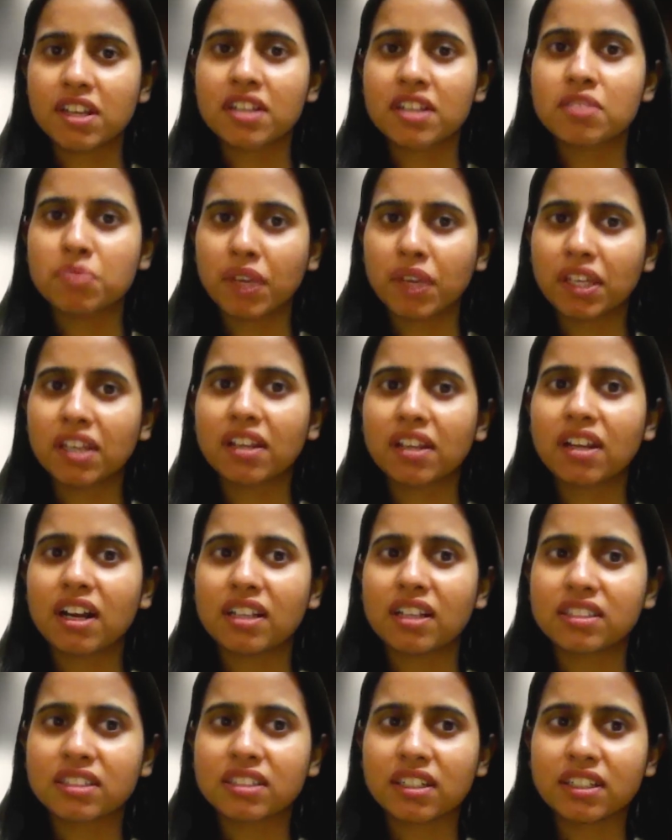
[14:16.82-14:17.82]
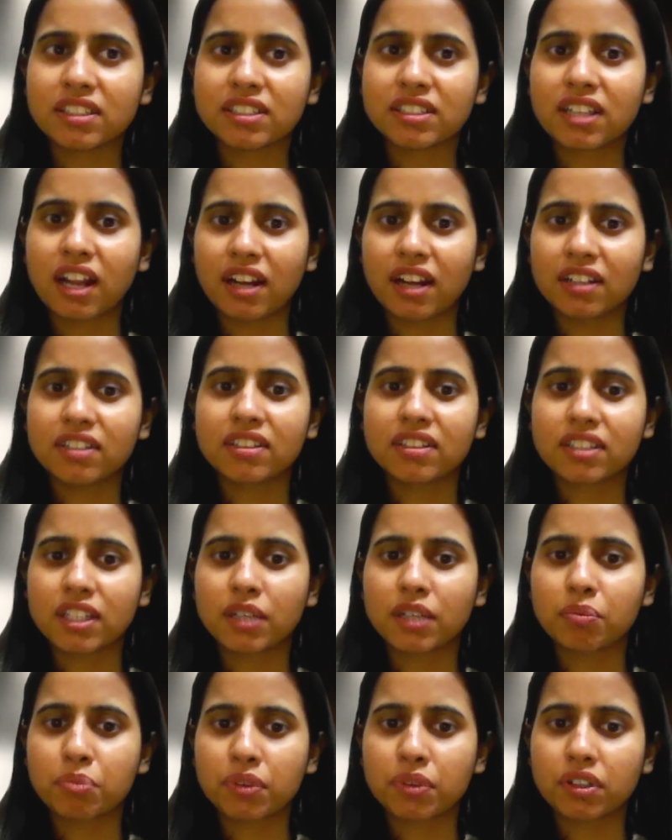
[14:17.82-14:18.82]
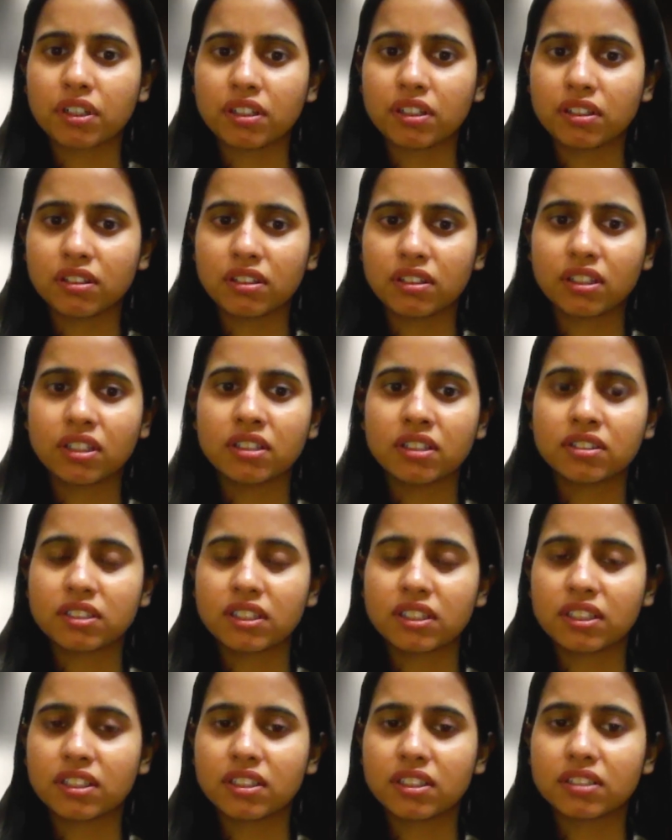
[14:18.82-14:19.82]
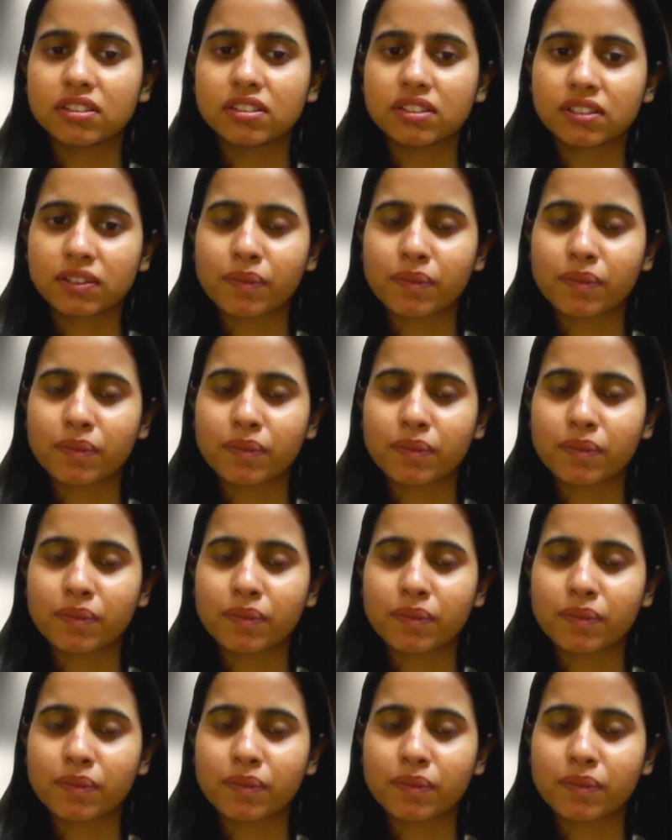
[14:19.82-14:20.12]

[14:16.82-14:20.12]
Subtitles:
changed many grasslands landscape in these years.